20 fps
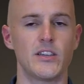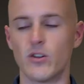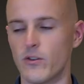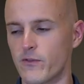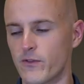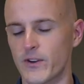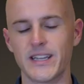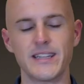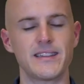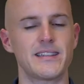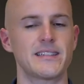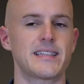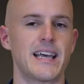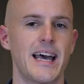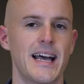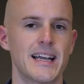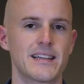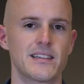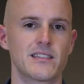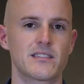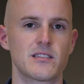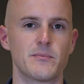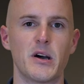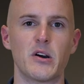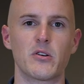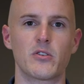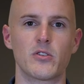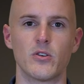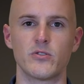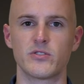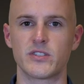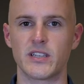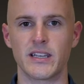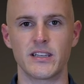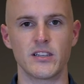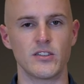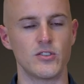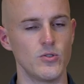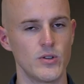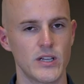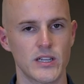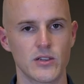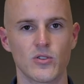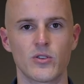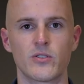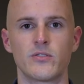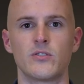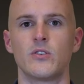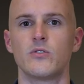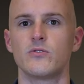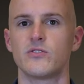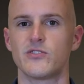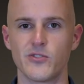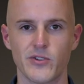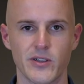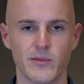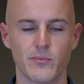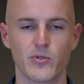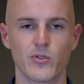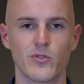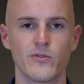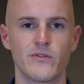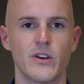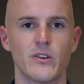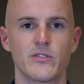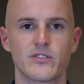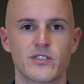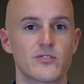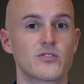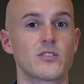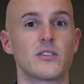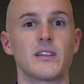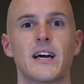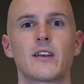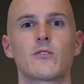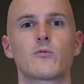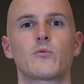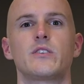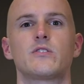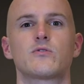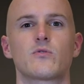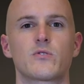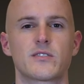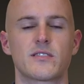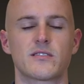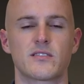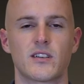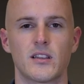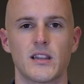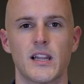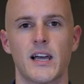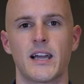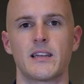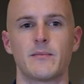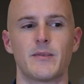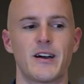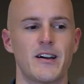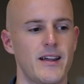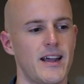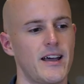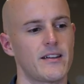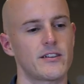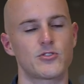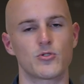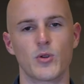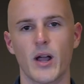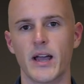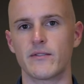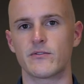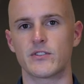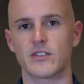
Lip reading: Forget the tactics about closing. You can learn those, you can prove those. There's a lot of resources online about how to drive